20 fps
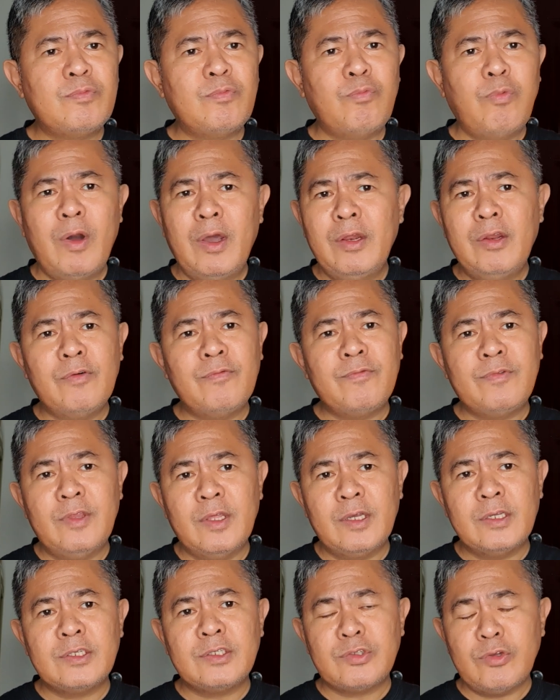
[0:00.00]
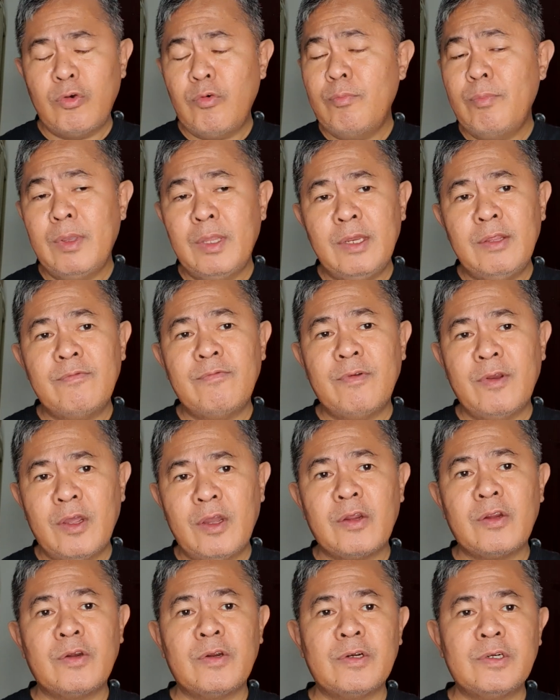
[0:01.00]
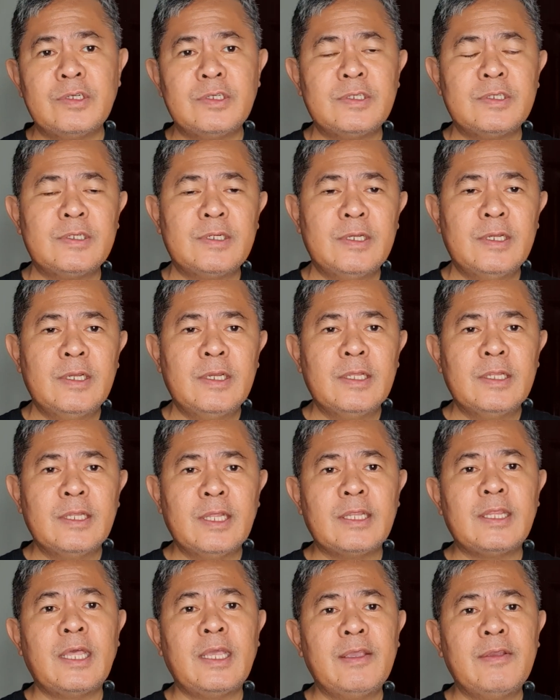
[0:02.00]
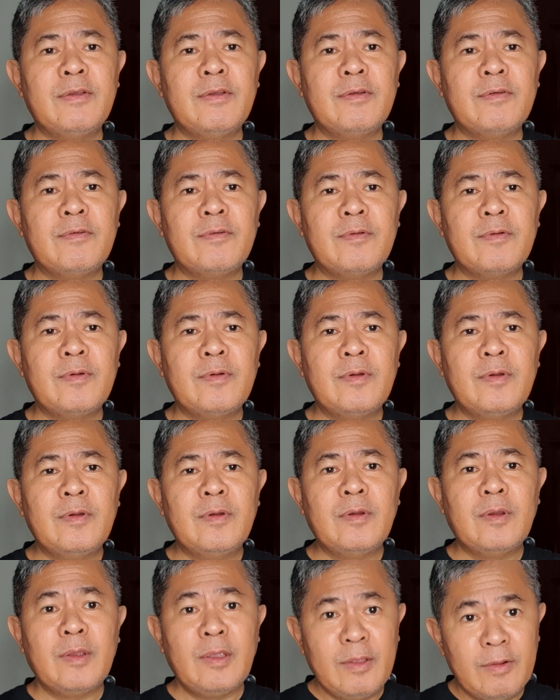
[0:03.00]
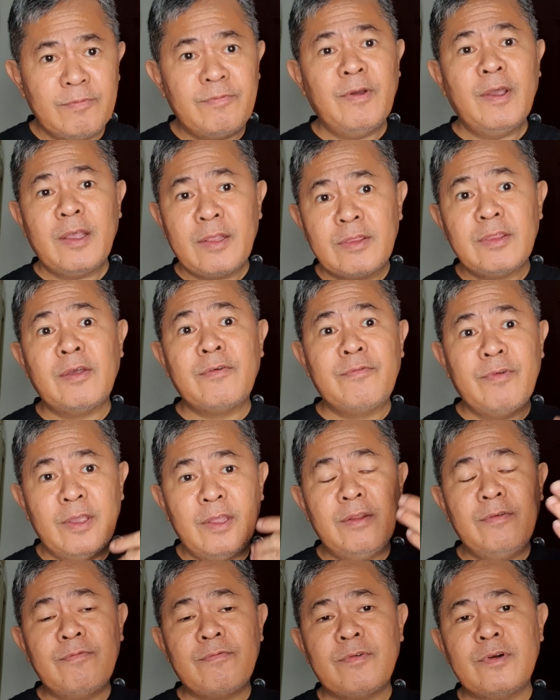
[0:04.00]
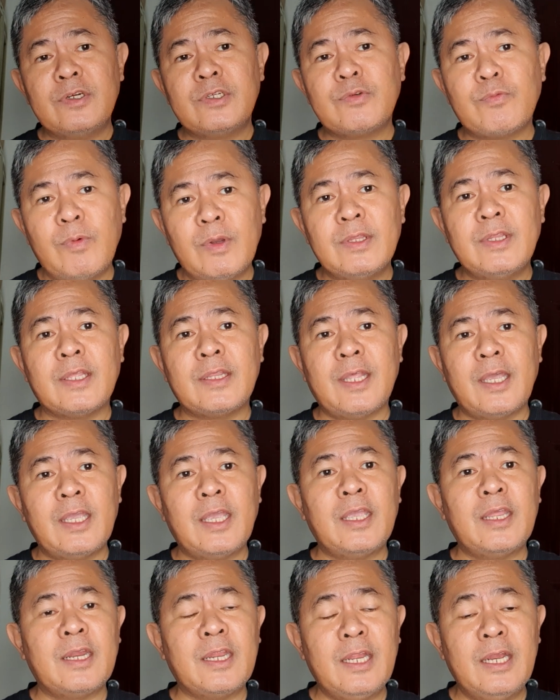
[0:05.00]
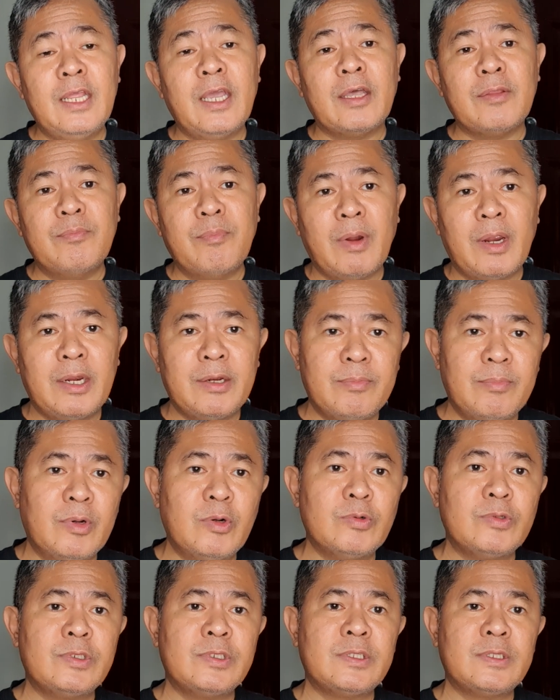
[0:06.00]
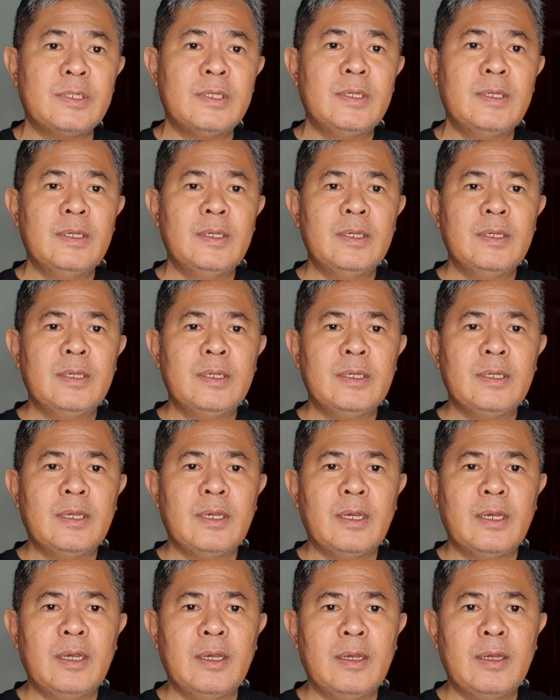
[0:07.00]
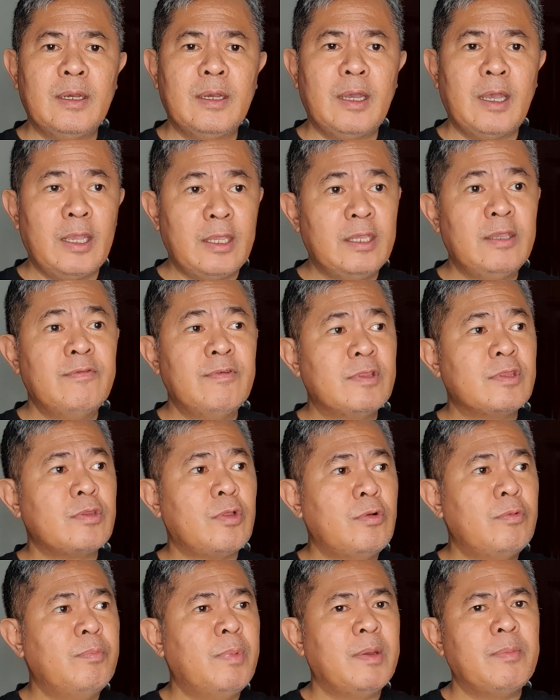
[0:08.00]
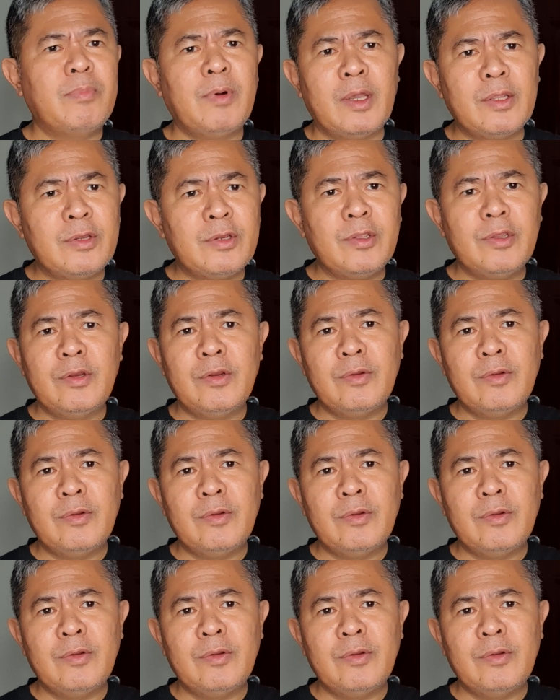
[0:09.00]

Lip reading: one of the so many vloggers that I, in fact, the very first one that I really admired most. I even told my brother,